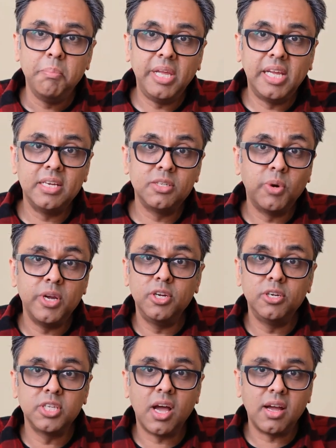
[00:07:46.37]
Because what
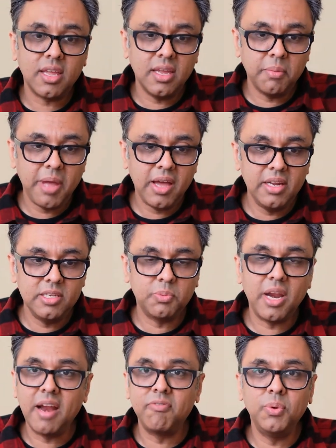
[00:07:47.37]
you're talking about is
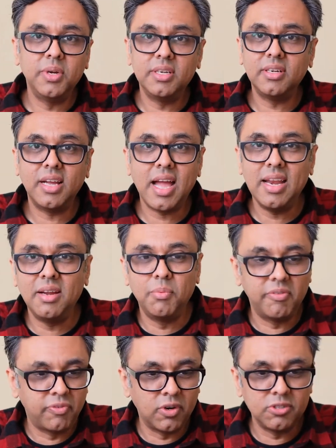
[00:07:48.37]
what everyone kind of
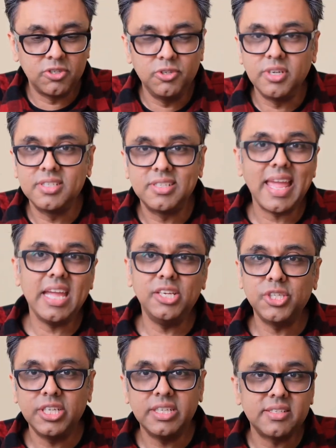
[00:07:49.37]
refers to as
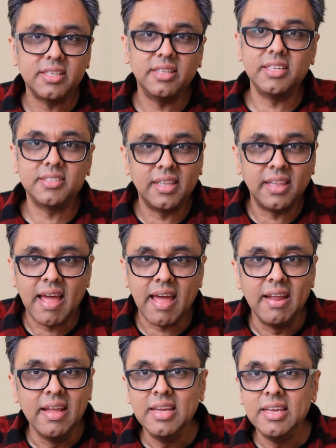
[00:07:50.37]
agents and this and that.